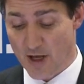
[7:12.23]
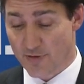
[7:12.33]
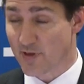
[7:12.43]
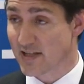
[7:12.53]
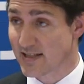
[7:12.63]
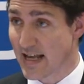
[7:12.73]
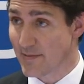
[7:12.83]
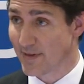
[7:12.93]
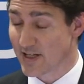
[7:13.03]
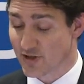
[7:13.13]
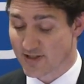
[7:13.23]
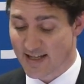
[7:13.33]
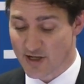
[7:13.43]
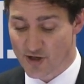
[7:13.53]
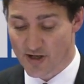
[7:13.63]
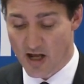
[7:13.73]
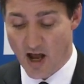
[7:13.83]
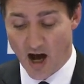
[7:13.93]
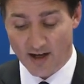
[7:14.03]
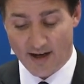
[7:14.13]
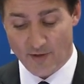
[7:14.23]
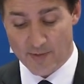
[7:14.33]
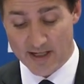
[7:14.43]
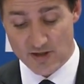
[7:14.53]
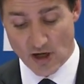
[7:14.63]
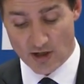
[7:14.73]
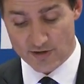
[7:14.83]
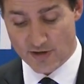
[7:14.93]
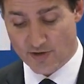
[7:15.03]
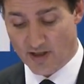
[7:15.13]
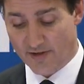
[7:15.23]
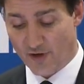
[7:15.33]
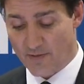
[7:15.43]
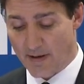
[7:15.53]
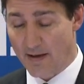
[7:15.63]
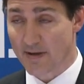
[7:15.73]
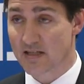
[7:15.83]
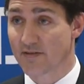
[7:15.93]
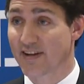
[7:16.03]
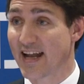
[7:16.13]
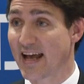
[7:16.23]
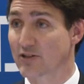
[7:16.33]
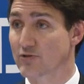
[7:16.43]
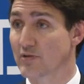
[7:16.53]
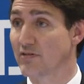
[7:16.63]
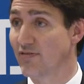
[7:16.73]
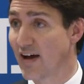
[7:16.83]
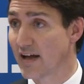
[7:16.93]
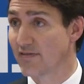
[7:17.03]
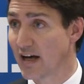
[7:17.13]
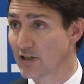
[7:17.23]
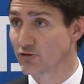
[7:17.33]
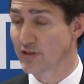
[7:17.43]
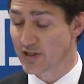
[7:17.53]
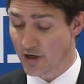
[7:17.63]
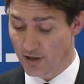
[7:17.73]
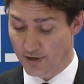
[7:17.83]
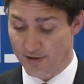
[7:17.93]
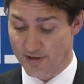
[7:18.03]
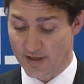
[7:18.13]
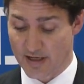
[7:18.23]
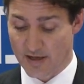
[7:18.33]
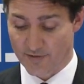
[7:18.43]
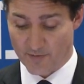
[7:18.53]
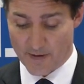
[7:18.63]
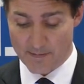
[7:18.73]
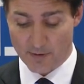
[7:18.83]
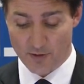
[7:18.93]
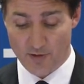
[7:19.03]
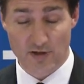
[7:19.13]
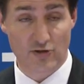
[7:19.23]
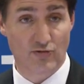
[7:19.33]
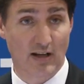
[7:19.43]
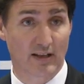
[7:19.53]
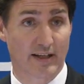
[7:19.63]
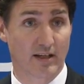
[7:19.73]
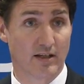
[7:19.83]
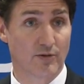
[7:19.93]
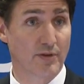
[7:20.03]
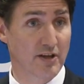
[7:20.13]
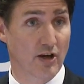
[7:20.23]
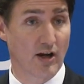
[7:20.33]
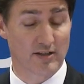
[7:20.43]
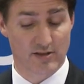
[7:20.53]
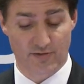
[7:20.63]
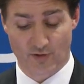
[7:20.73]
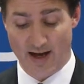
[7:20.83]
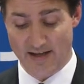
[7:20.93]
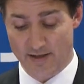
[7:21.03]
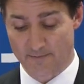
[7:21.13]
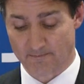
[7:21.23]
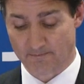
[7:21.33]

Through the same legislation, our government is also delivering payments of an extra $500 for people who are struggling with the cost of rent.